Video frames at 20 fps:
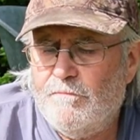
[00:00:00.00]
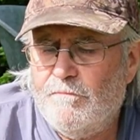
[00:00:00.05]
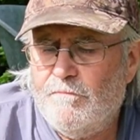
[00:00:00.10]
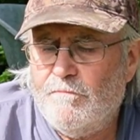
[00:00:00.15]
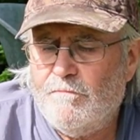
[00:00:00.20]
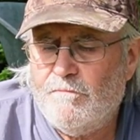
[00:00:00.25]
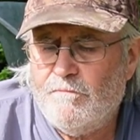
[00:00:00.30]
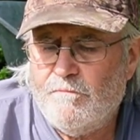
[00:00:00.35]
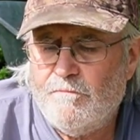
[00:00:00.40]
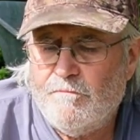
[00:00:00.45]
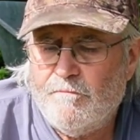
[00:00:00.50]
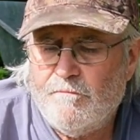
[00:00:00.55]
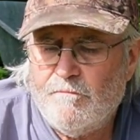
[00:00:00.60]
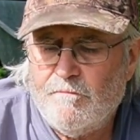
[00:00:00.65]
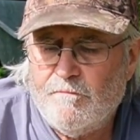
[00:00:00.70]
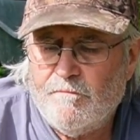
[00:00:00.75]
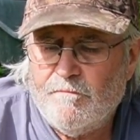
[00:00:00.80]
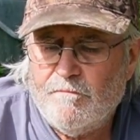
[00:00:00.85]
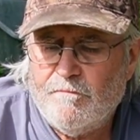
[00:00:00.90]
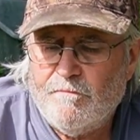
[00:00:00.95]

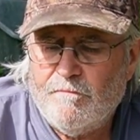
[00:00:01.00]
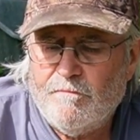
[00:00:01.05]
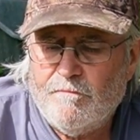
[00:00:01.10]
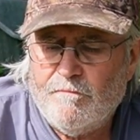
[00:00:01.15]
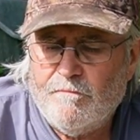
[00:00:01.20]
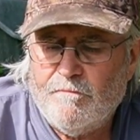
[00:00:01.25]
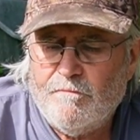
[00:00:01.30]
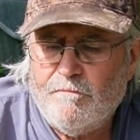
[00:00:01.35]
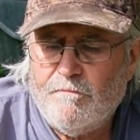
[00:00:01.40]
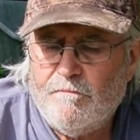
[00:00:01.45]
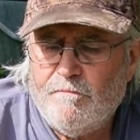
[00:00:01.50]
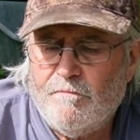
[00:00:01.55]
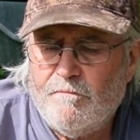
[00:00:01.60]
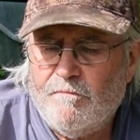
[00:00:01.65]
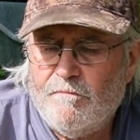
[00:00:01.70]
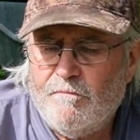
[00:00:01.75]
No one is speaking in this clip.